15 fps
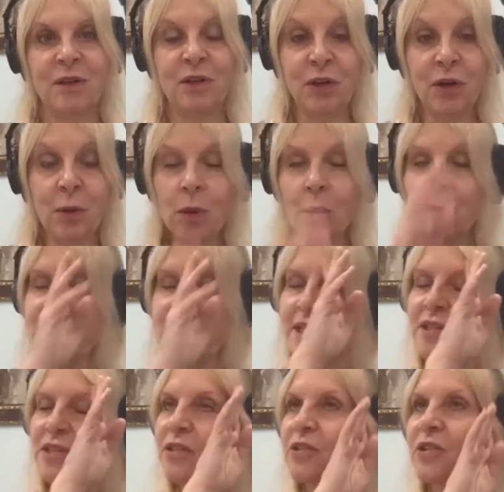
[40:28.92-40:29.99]
what we need
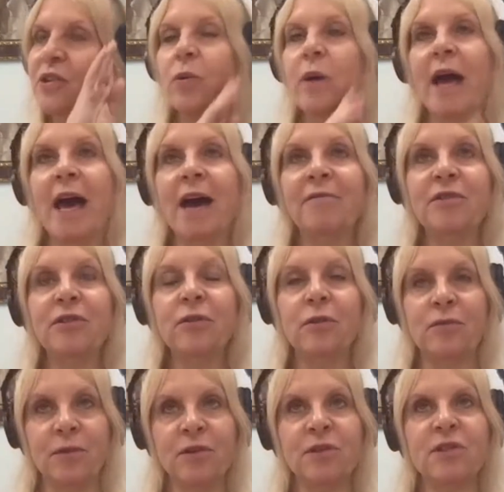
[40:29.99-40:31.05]
to do after,
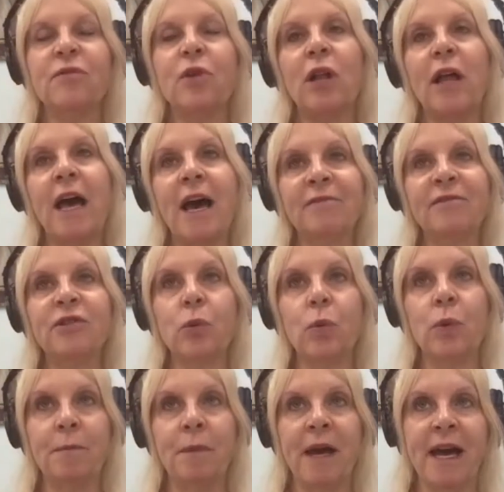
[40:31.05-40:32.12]
first of all, after we
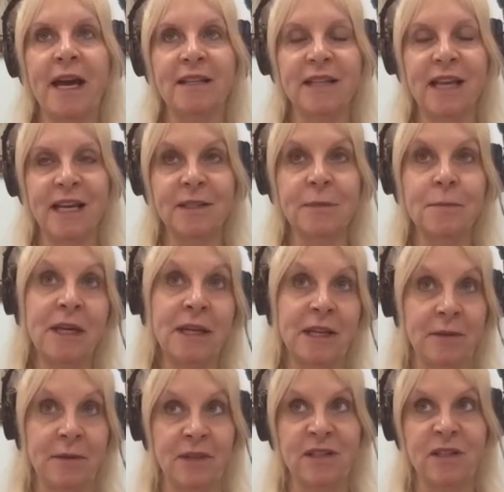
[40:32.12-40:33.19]
pass as a medium,
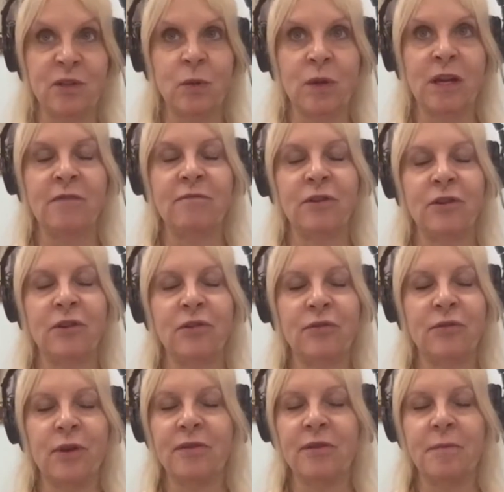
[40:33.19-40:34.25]
this is what I've learned
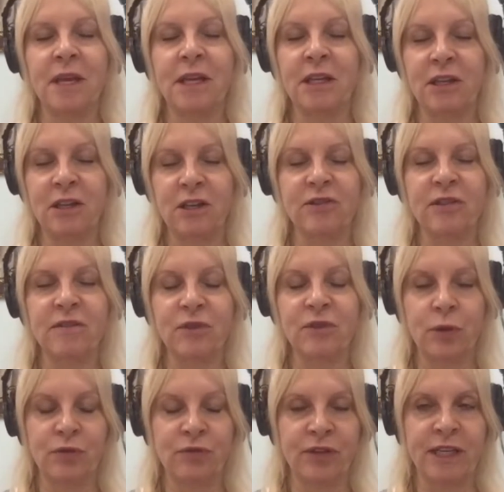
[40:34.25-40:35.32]
throughout the many years of doing
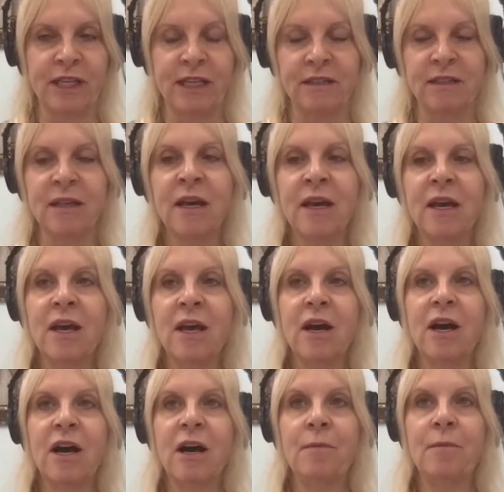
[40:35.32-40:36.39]
readings.
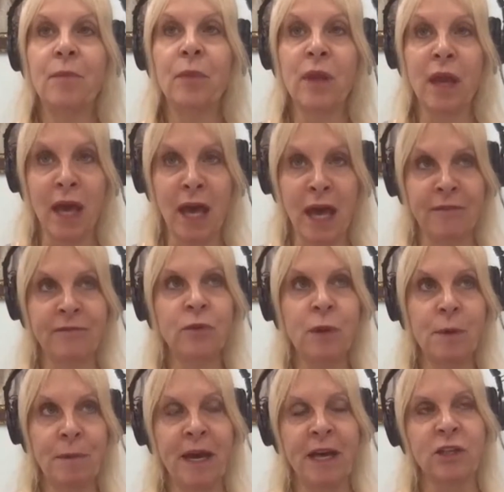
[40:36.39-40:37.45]
After we
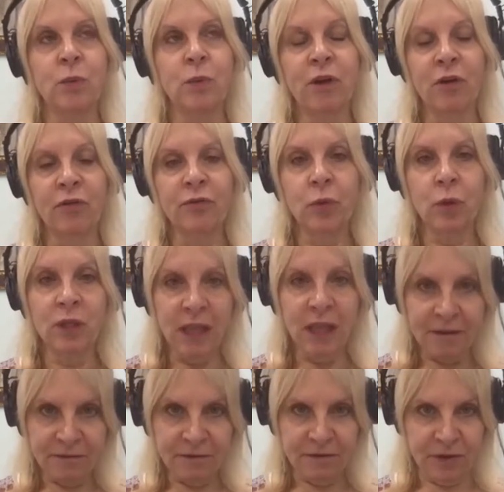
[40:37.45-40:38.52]
pass, we go through a life
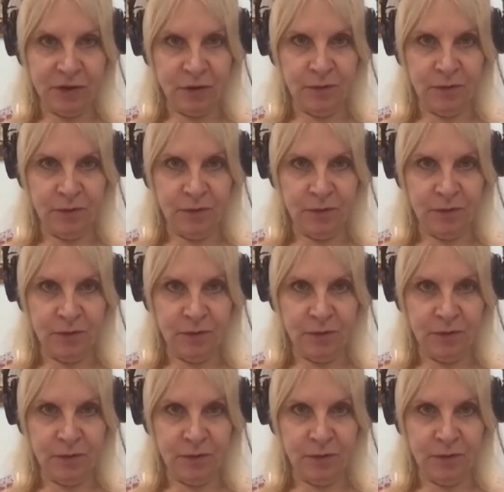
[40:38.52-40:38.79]
review